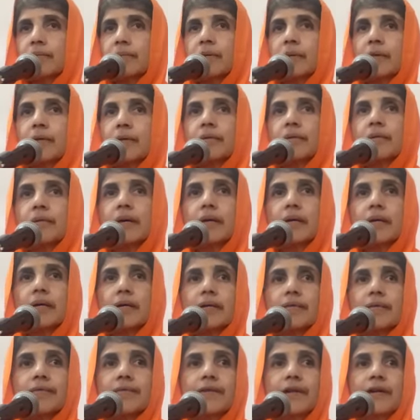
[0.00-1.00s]
what do I
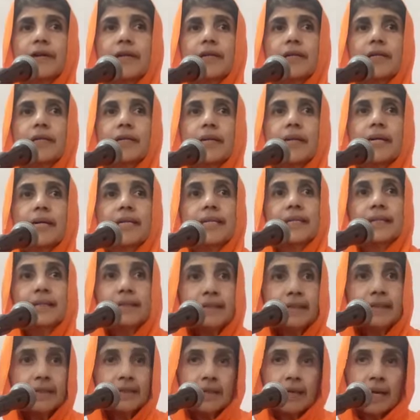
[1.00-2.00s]
confront?
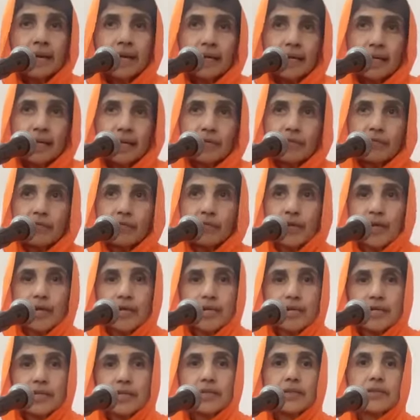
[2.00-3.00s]
Anything I
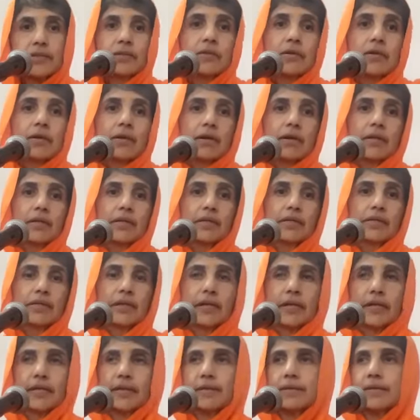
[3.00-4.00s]
confront is called the
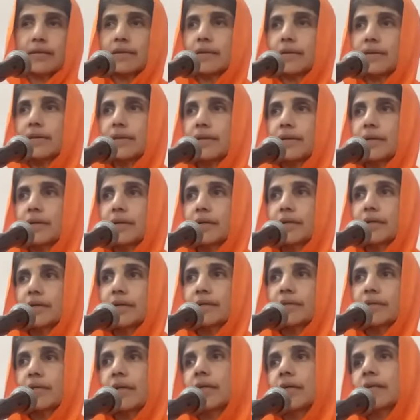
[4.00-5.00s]
Jagat.
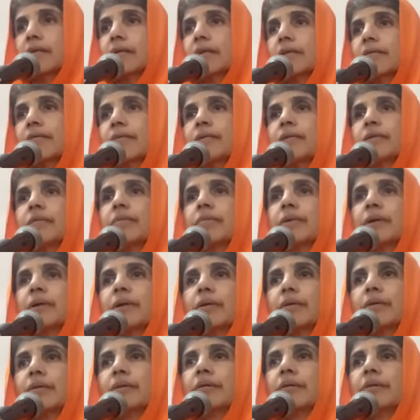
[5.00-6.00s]
Starting with
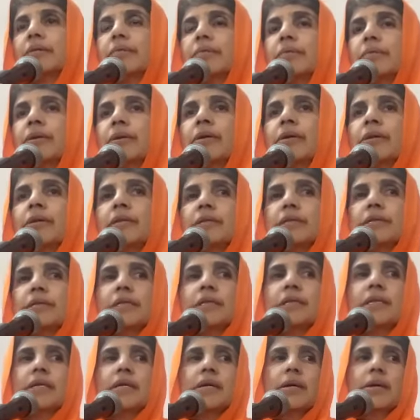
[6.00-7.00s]
my own
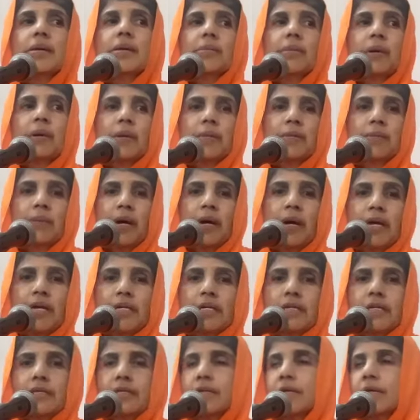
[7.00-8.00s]
body, my
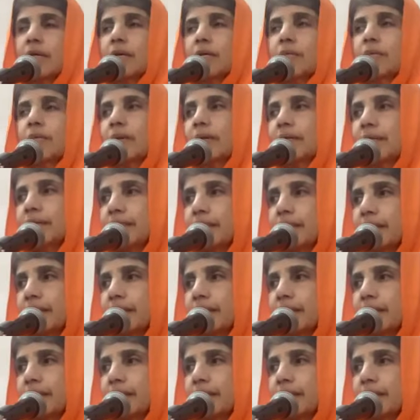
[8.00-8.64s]
mind, my